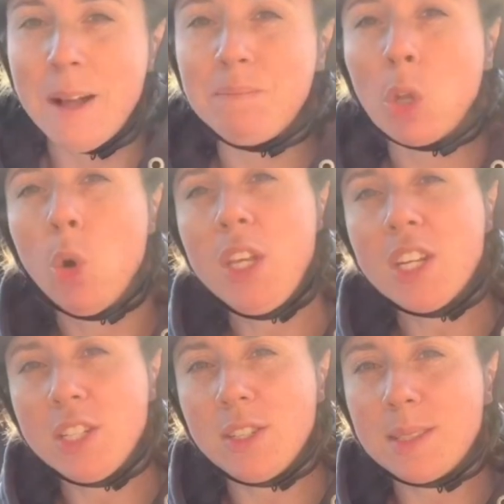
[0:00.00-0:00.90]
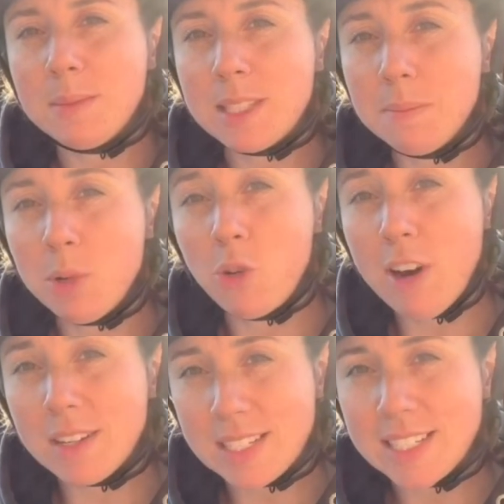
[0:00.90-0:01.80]
or you can do some simple
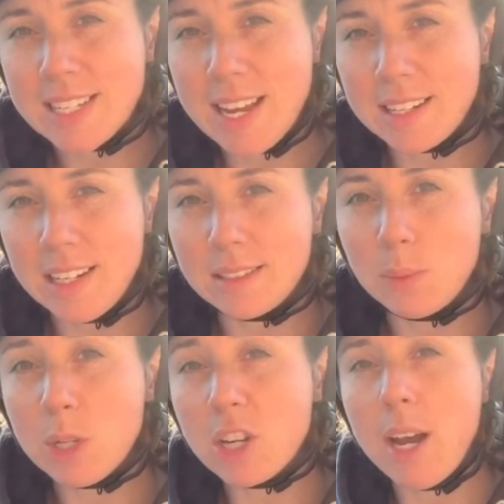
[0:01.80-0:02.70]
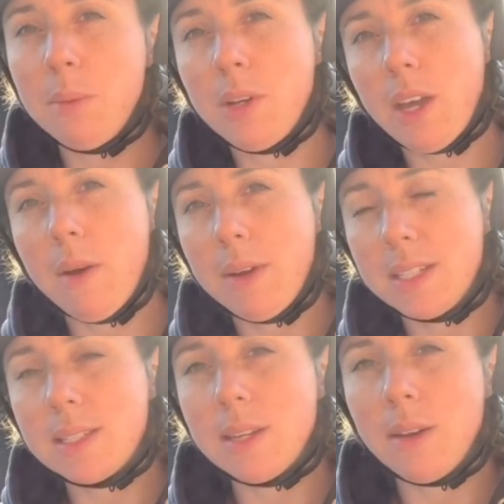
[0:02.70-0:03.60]
grounding techniques, which I will go
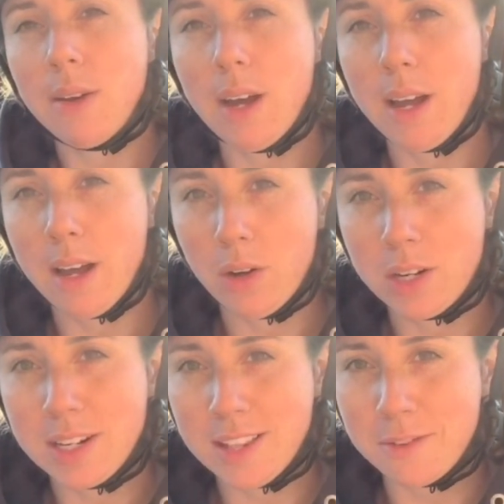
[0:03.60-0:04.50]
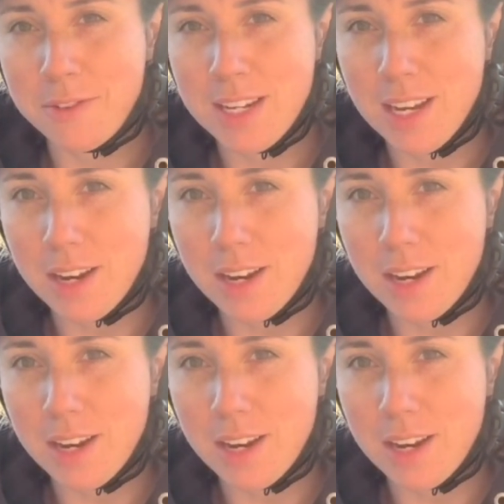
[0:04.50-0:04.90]
into on another video.